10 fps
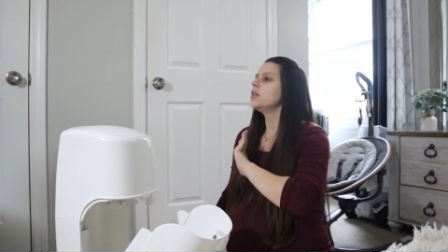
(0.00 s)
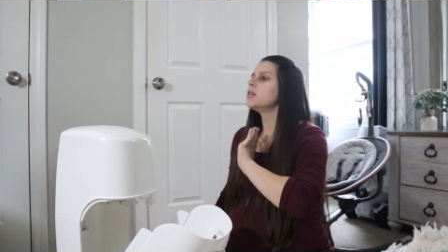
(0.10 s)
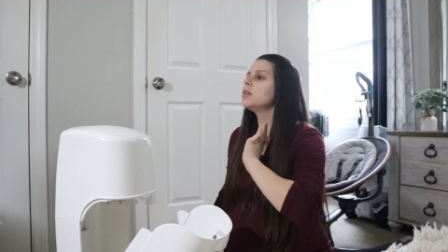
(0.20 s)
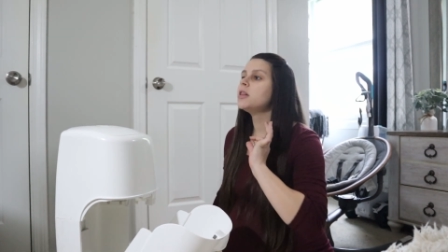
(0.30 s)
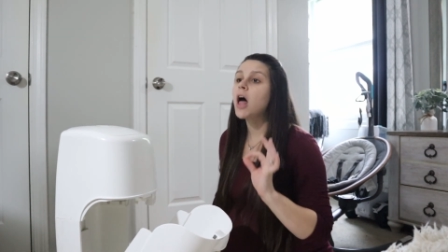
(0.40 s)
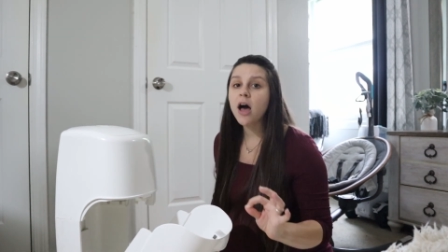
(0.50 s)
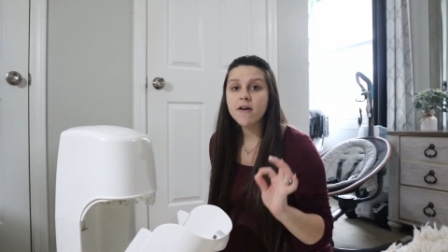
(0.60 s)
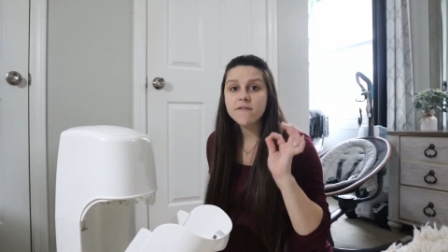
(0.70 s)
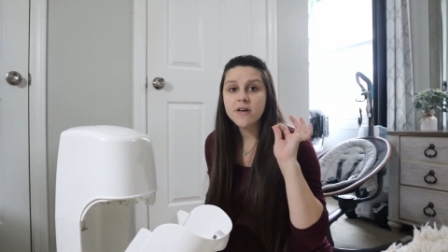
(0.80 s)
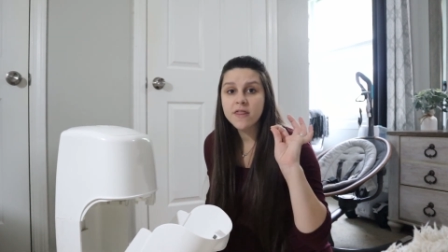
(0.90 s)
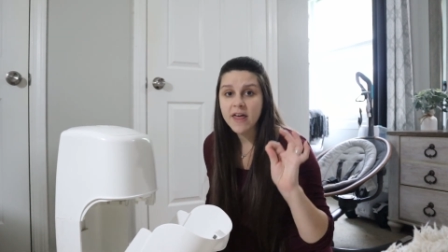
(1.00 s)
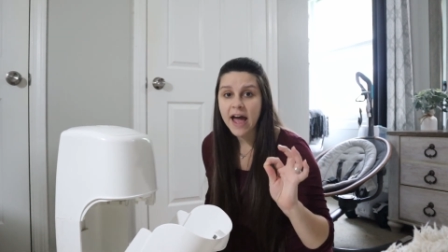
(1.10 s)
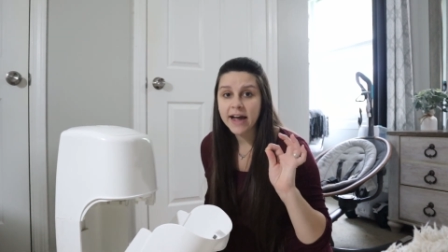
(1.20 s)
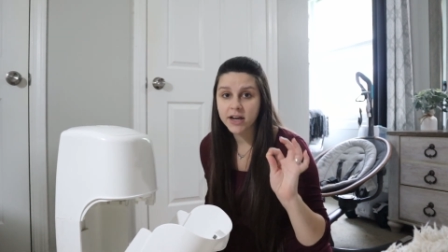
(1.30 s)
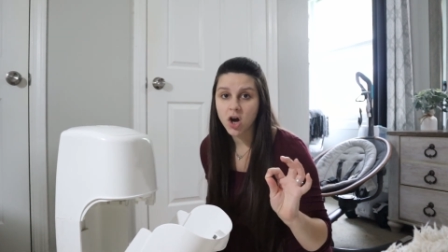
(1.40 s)
Love
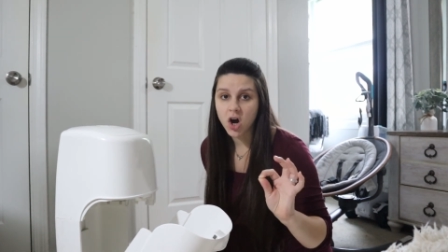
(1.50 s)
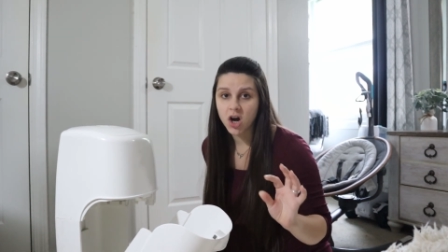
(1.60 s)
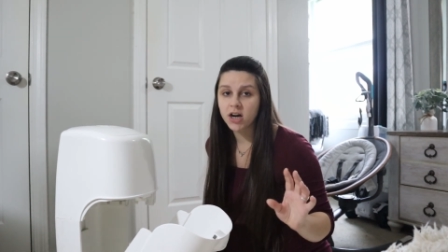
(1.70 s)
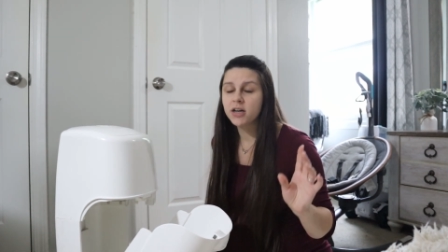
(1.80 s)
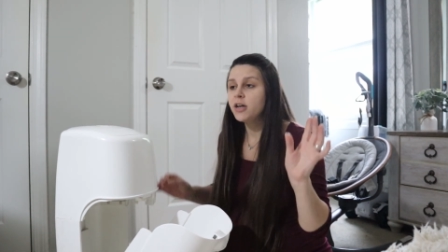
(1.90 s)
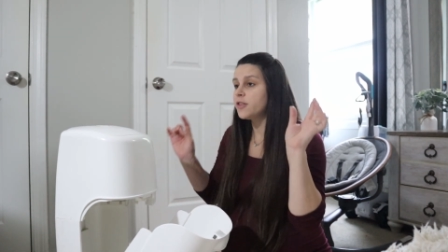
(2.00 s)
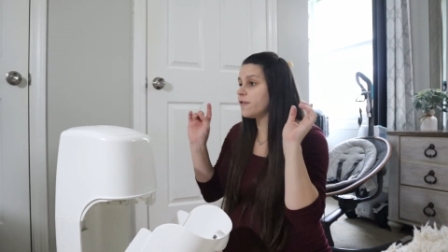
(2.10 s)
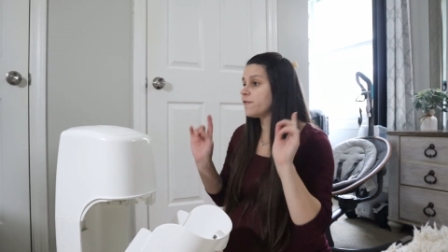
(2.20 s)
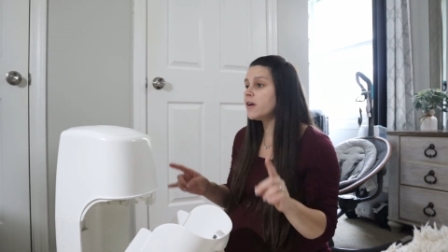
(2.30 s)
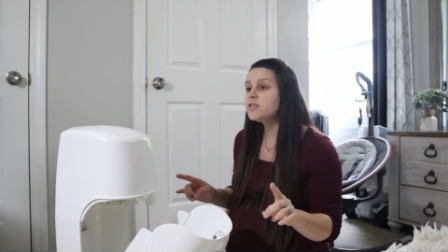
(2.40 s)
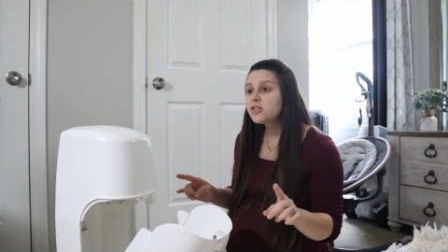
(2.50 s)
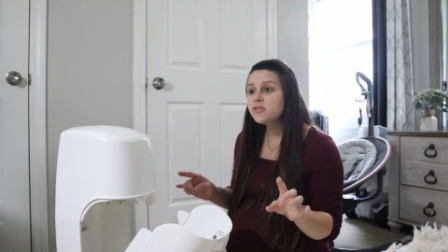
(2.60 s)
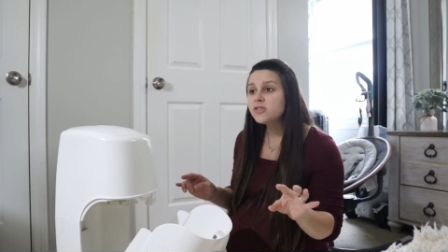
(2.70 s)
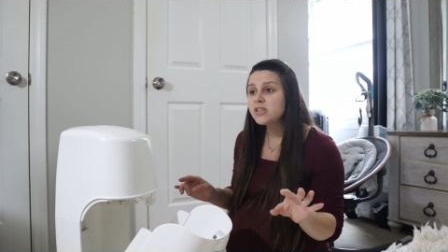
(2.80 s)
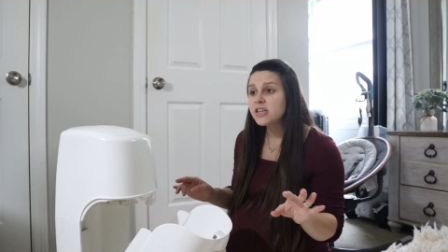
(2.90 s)
that car. The front
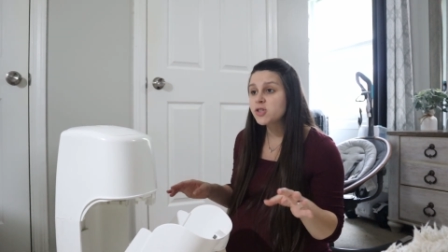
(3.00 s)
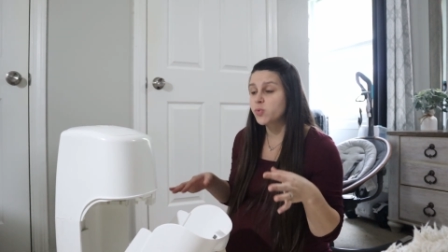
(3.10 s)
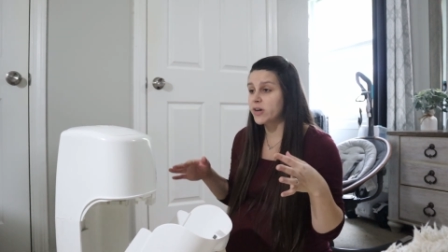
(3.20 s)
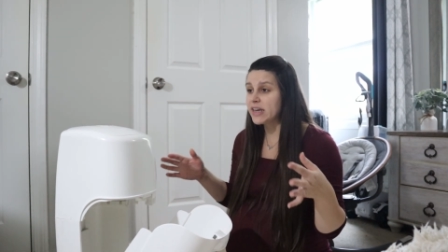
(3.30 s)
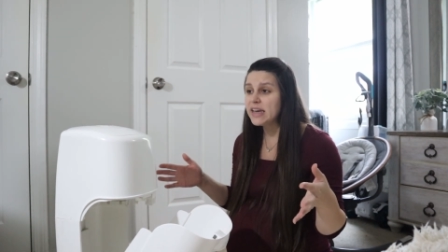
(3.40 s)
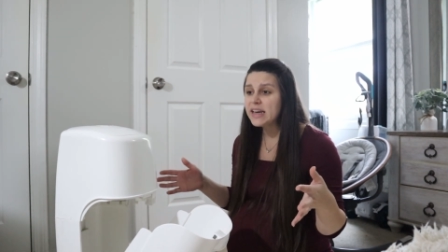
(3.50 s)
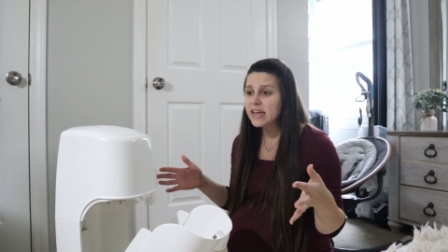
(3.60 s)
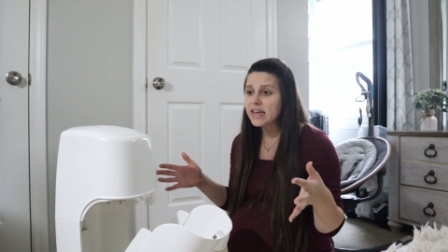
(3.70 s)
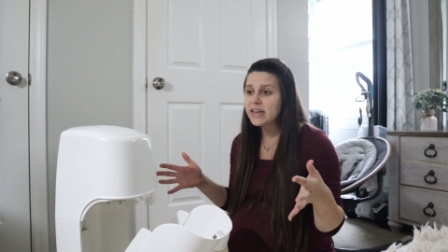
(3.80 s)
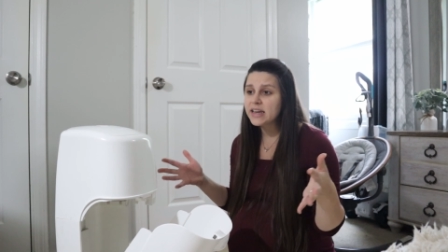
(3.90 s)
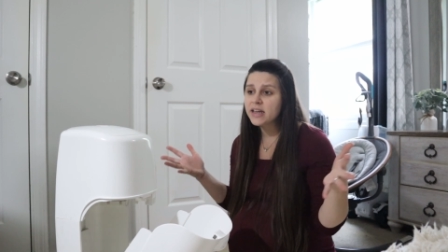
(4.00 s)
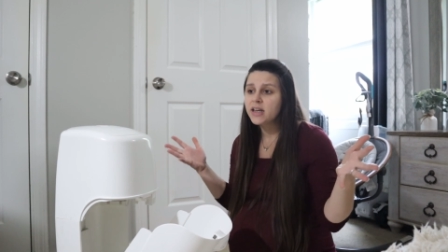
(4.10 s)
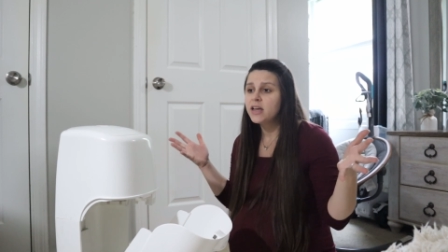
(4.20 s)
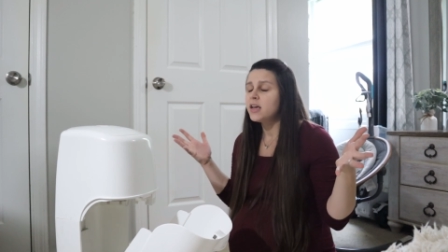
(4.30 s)
two seats were heated.